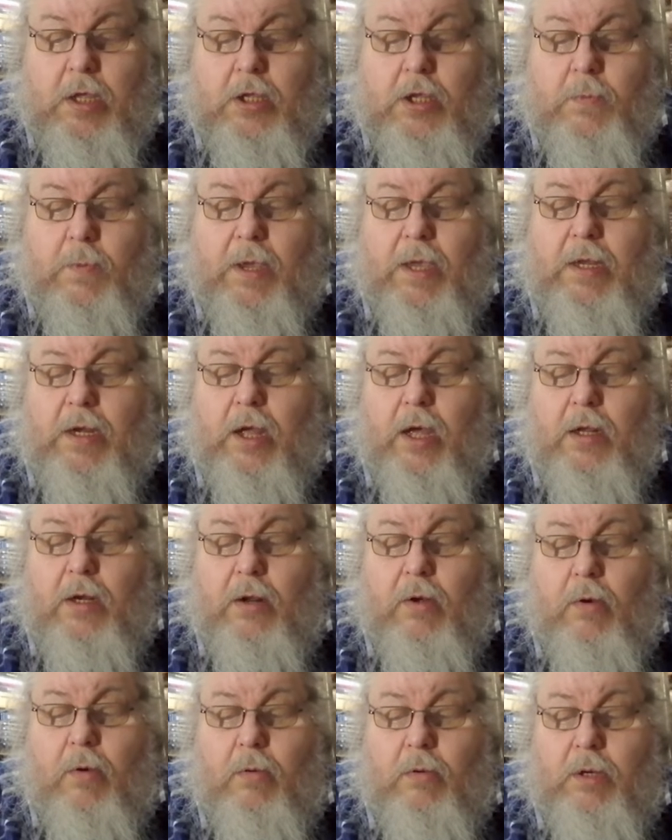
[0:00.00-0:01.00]
You may not
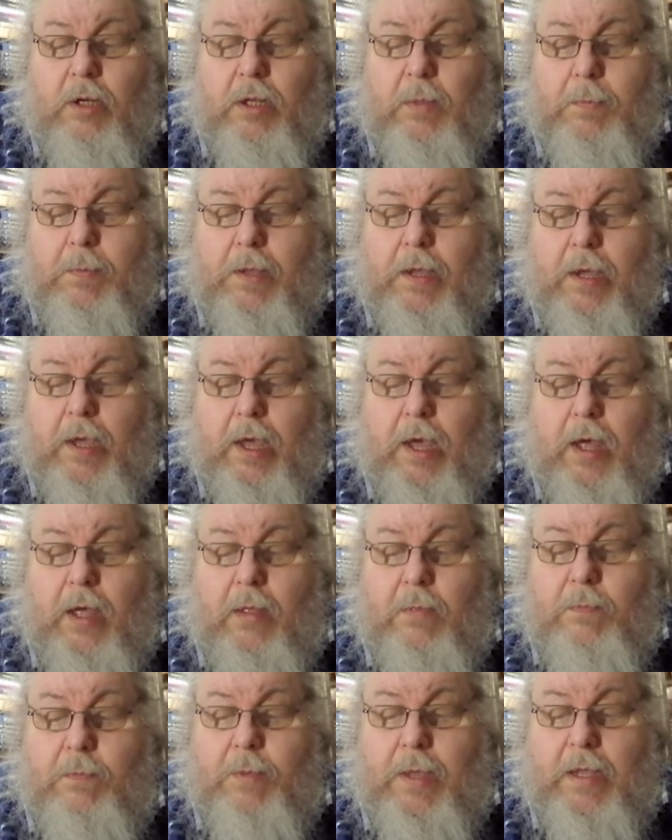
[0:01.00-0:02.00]
only
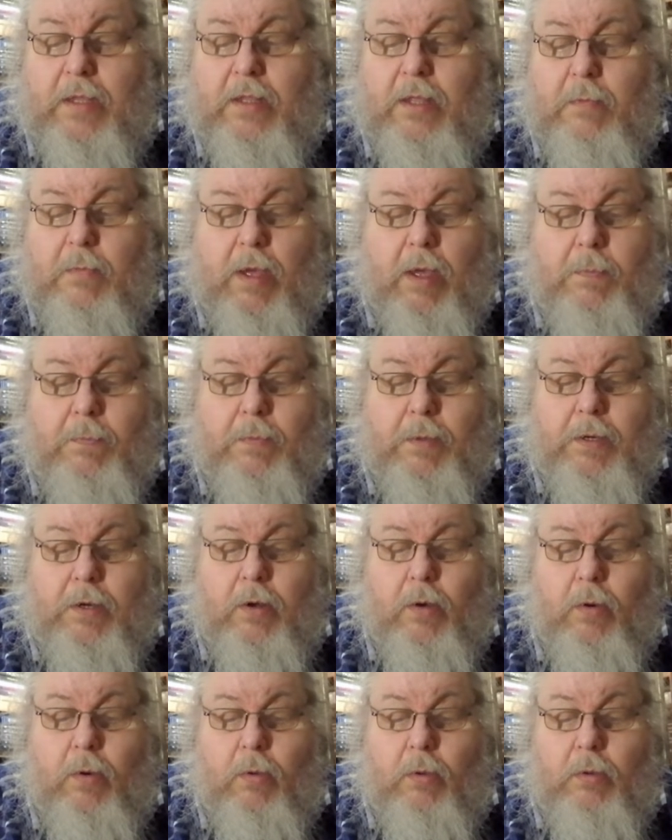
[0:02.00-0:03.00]
pick them up and
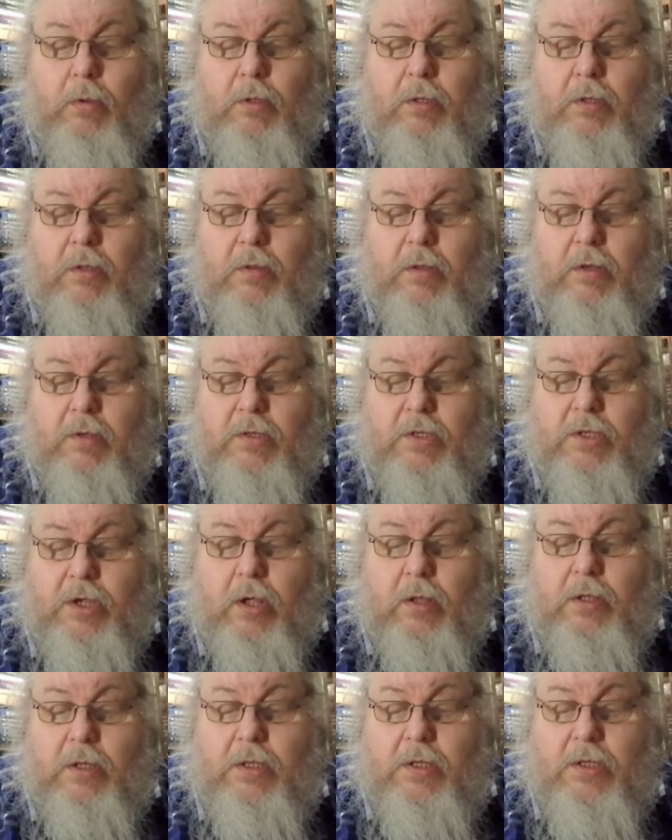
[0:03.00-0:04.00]
hold their
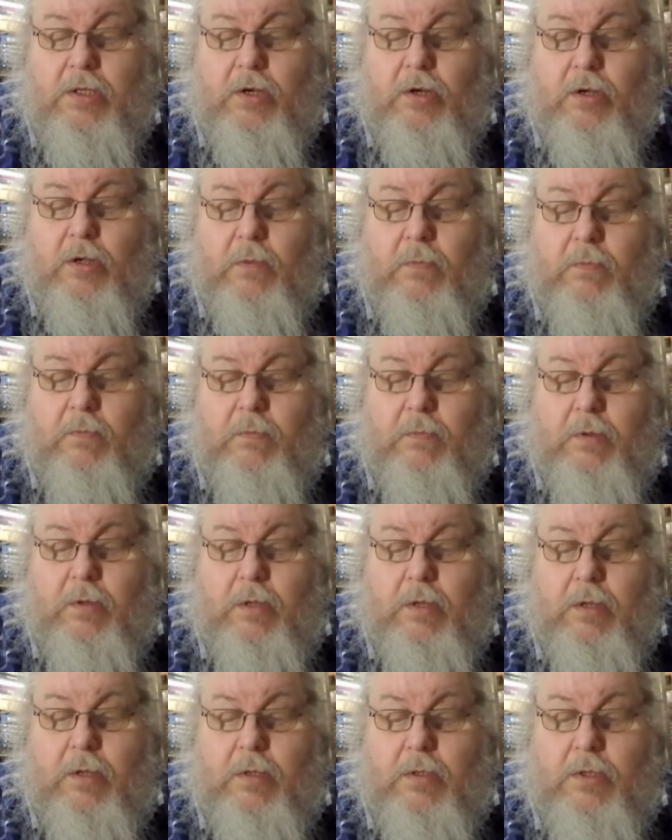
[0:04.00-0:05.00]
solid
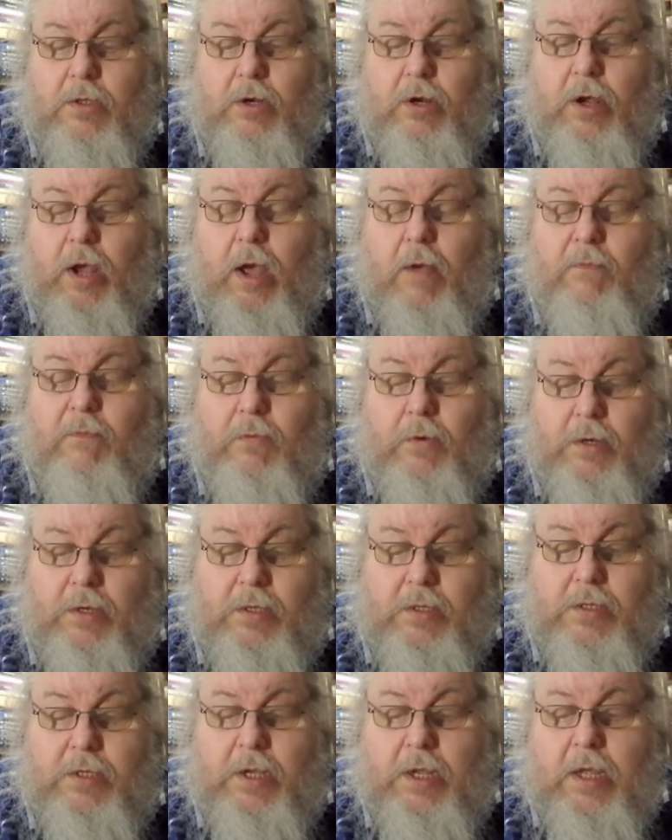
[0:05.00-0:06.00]

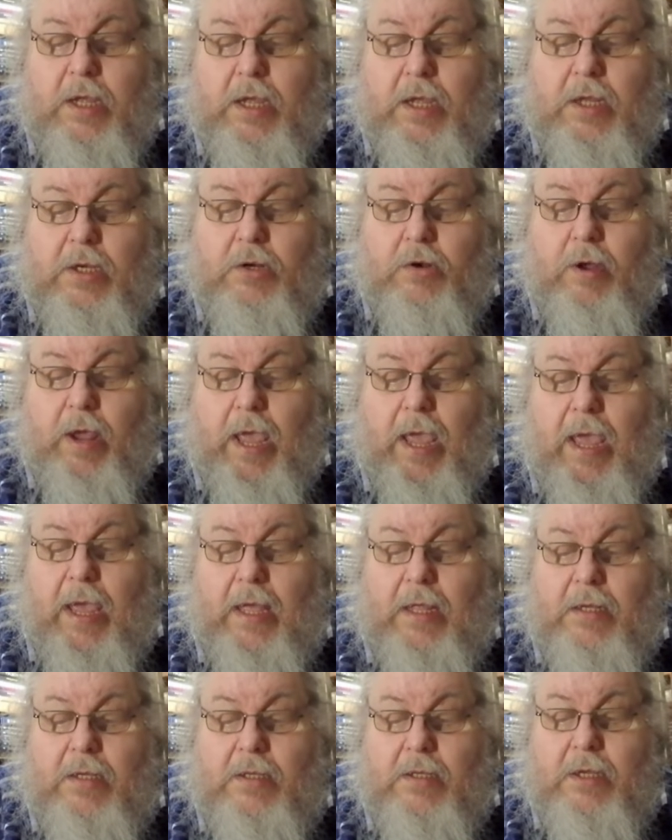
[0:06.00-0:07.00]
circumference in your
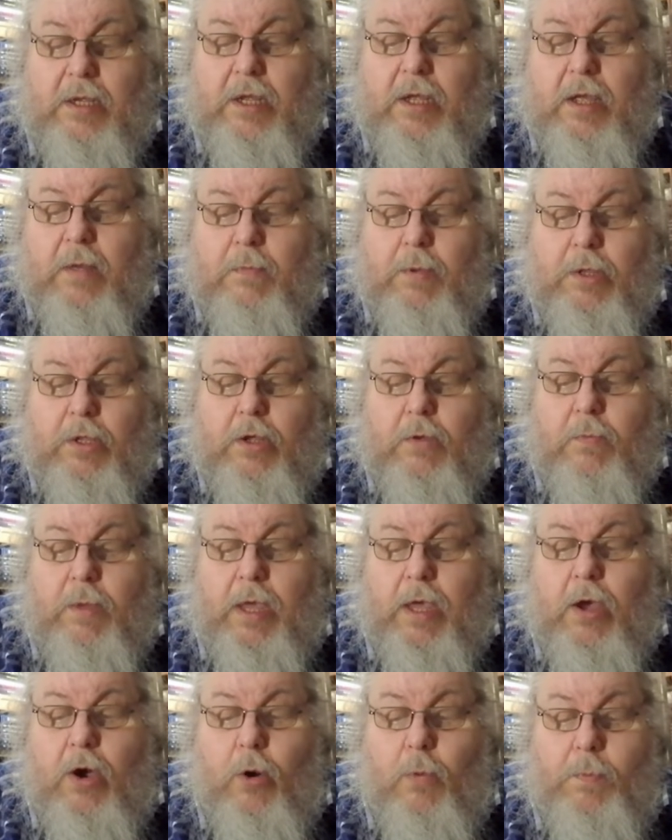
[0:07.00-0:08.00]
hands, but you
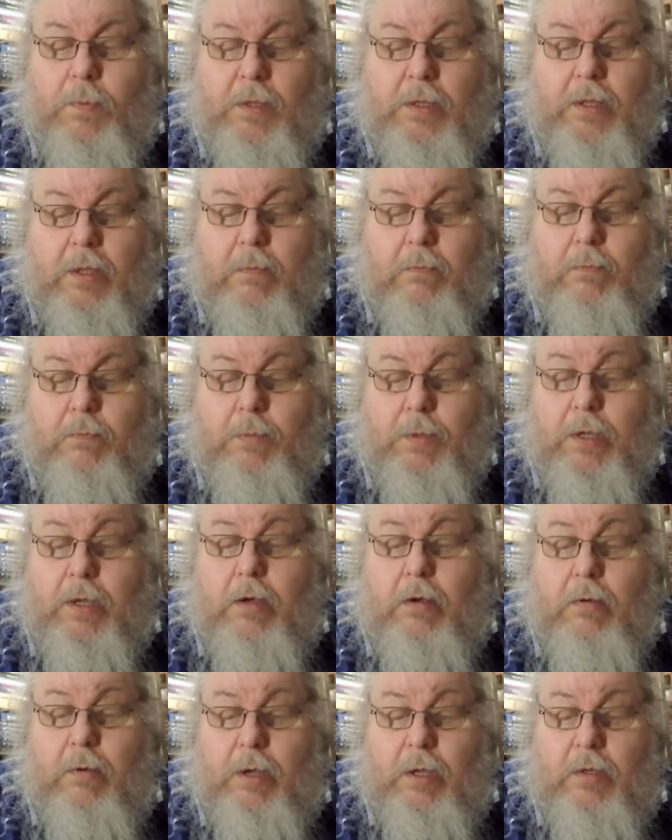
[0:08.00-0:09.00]
may open them,
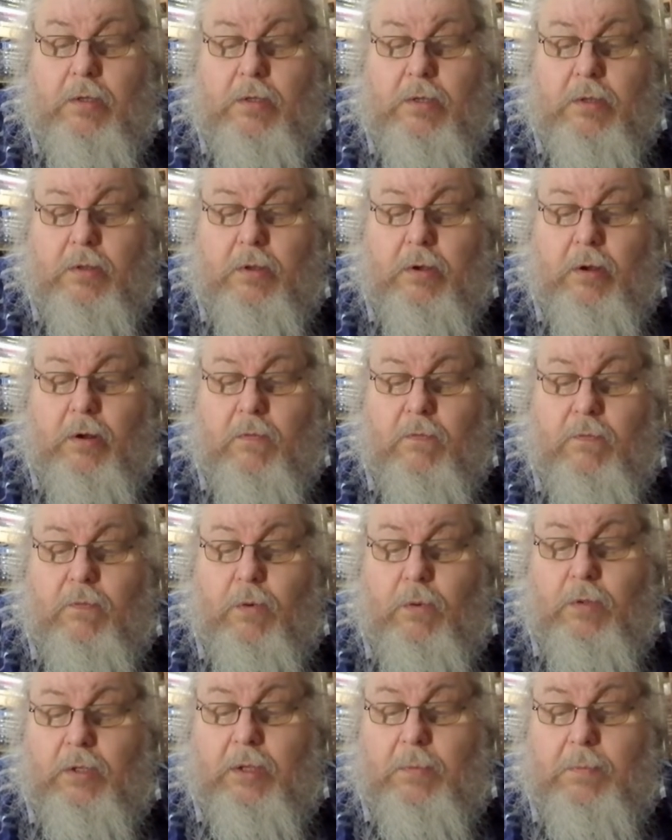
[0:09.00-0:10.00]
peer into their
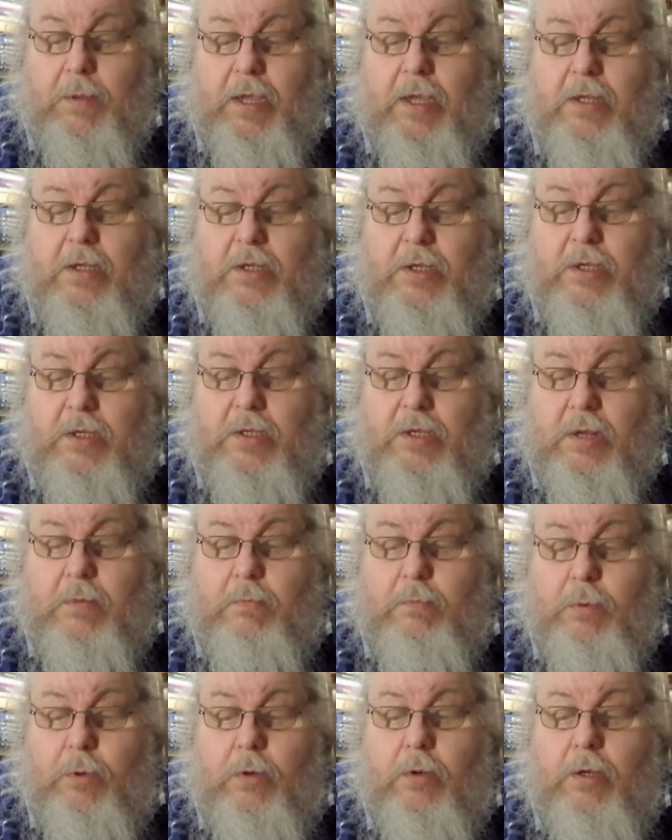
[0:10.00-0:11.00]
unfolding pages,
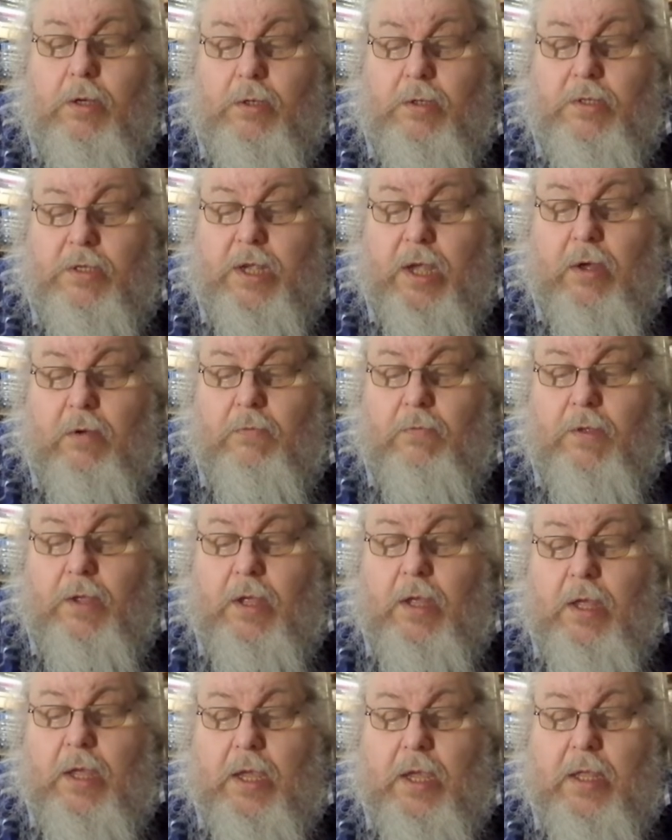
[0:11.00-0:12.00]
and bury yourself
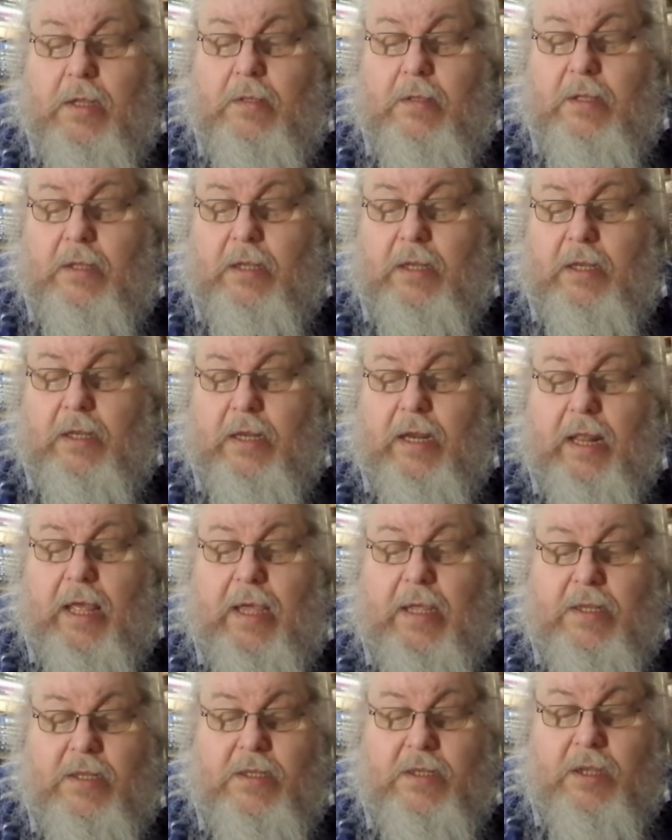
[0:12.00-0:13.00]
into the
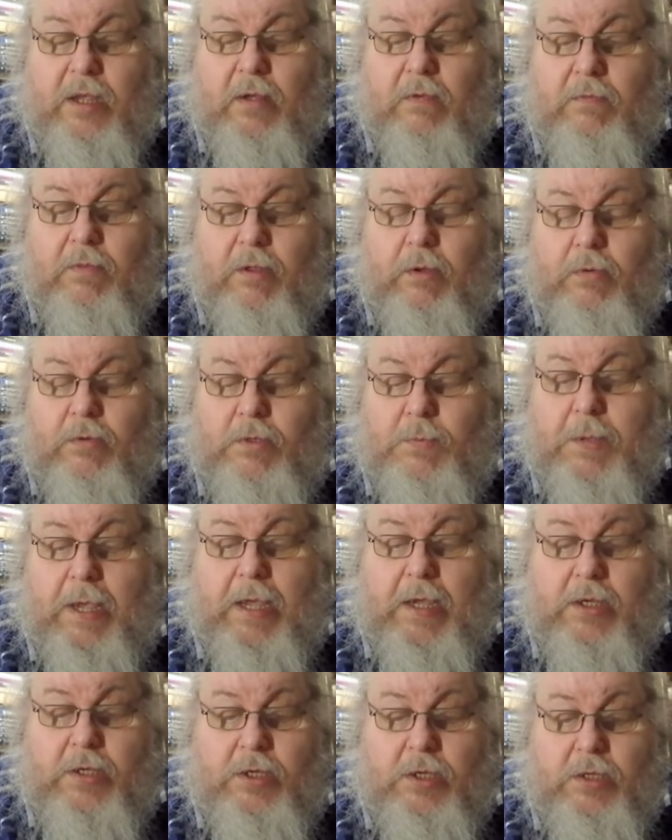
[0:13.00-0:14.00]
delights of those
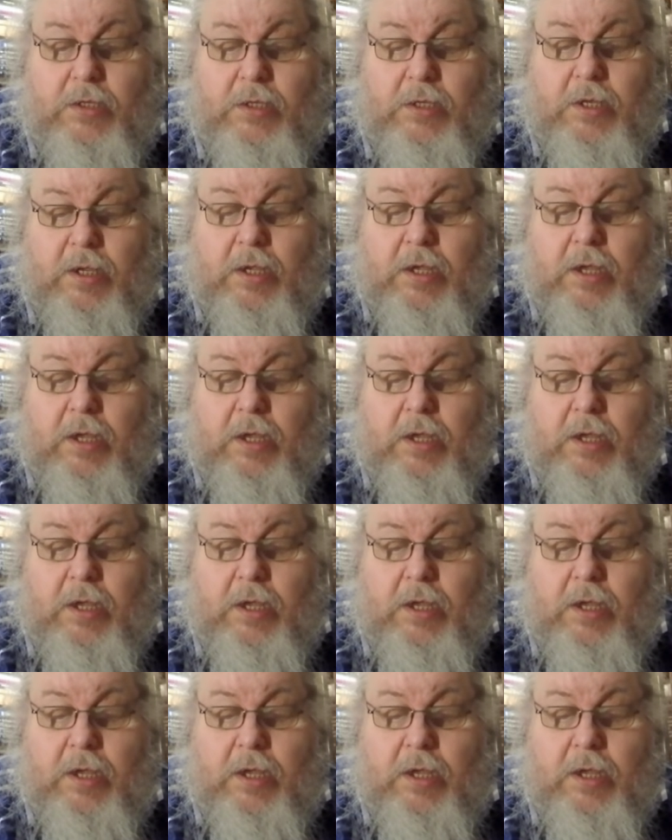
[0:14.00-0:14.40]
pages.